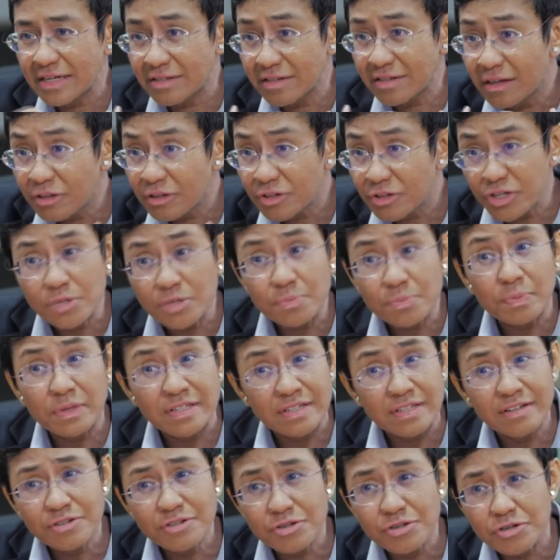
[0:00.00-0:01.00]
technology's
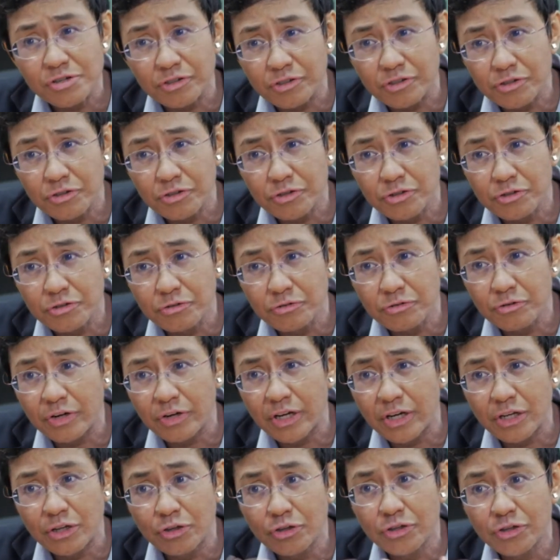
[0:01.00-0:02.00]
potential to do
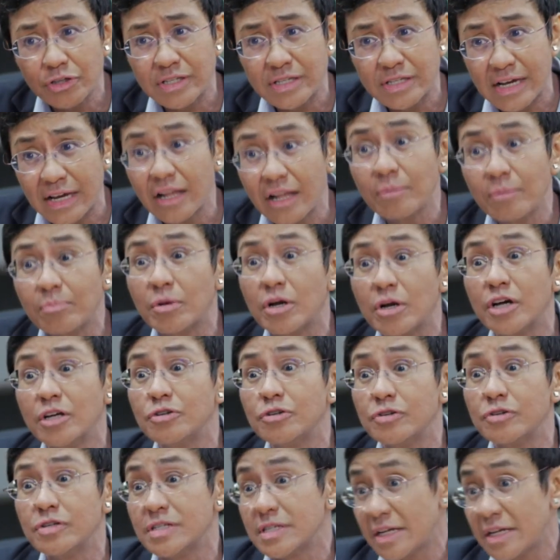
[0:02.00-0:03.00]
great good, to help mm-hmm.
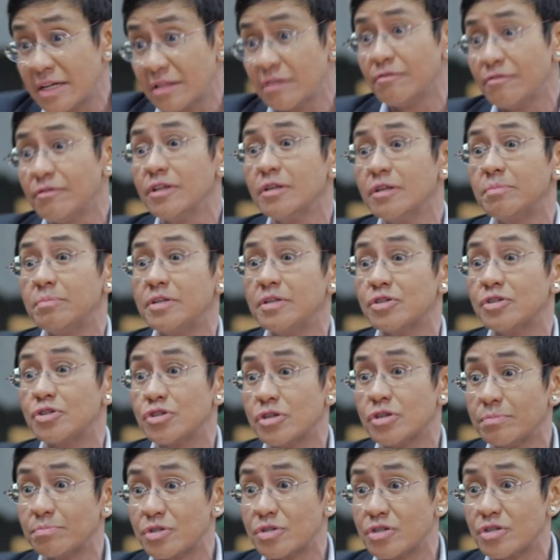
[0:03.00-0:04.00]
countries like the Philippines
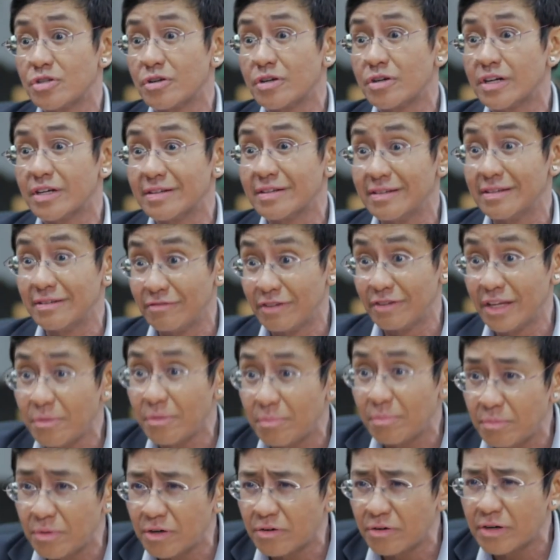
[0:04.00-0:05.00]
jumpstart
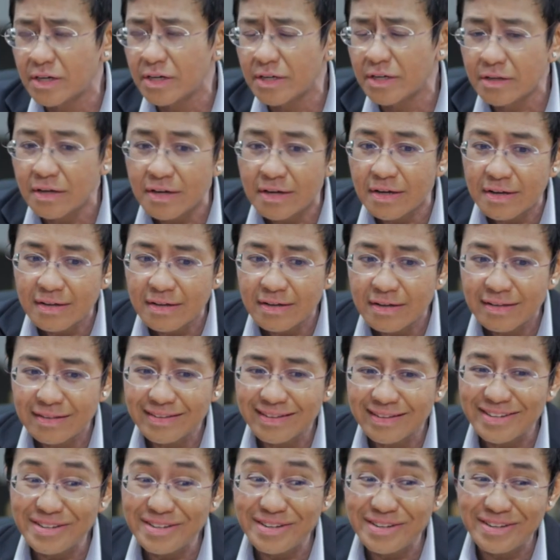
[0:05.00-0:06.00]
development, right?
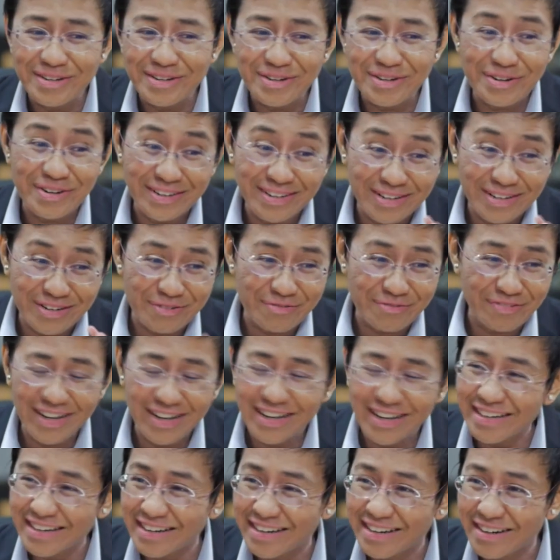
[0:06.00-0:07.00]
The nir
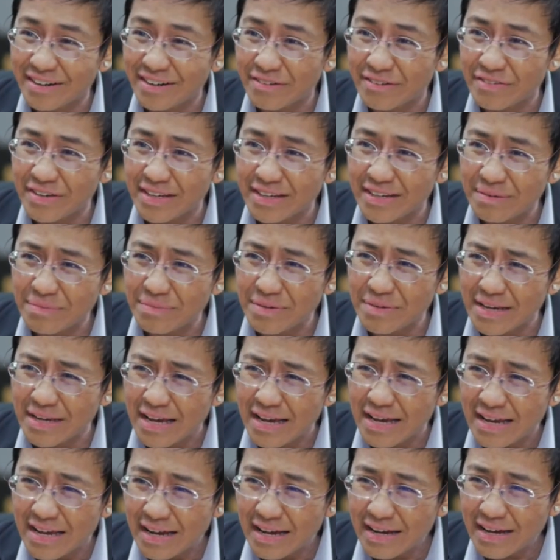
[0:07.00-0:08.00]
nirvana of it. I mean,
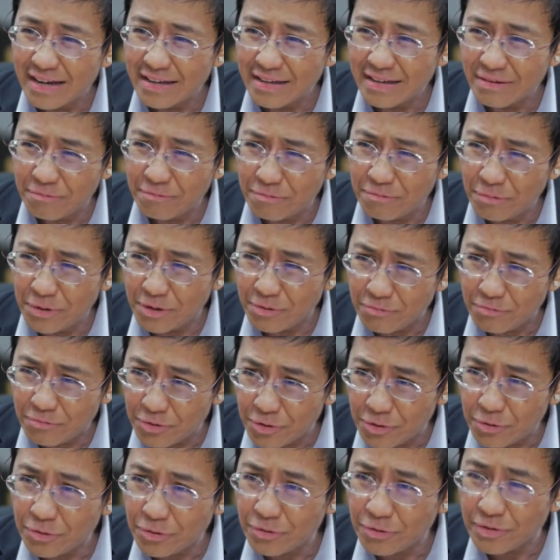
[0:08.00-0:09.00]
what
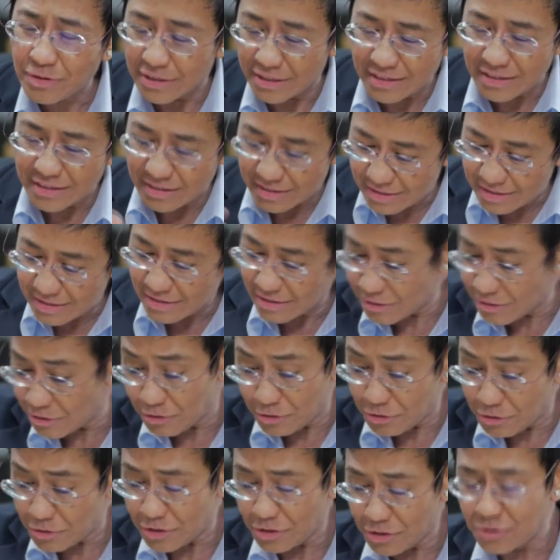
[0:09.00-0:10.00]
role is,
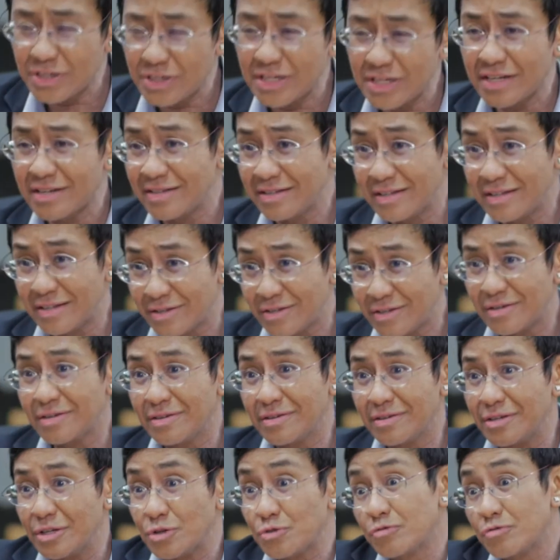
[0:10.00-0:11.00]
you, you said this
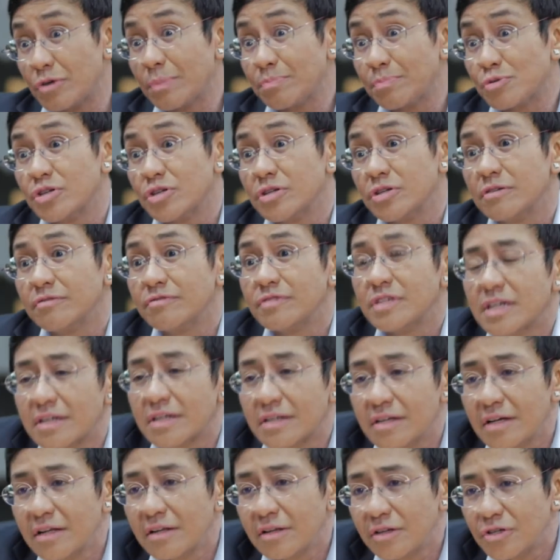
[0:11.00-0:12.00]
disruption of
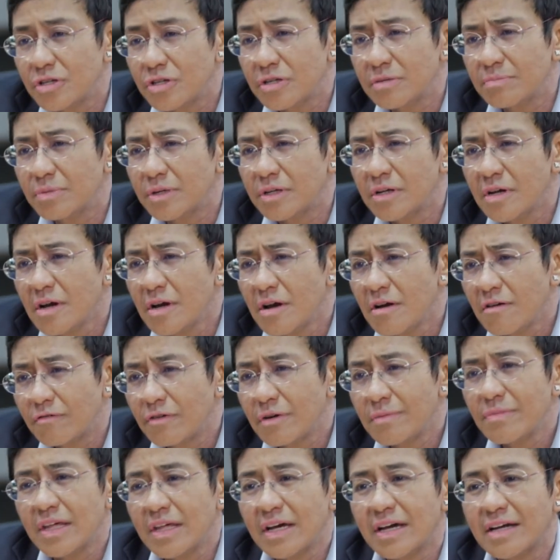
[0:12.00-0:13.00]
technology, but
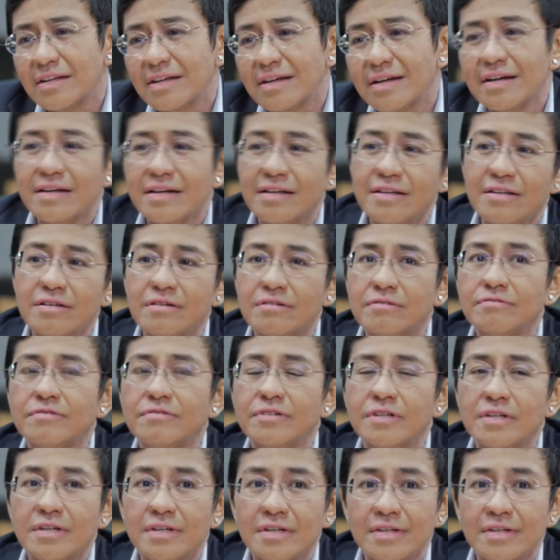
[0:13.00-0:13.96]
from that kind of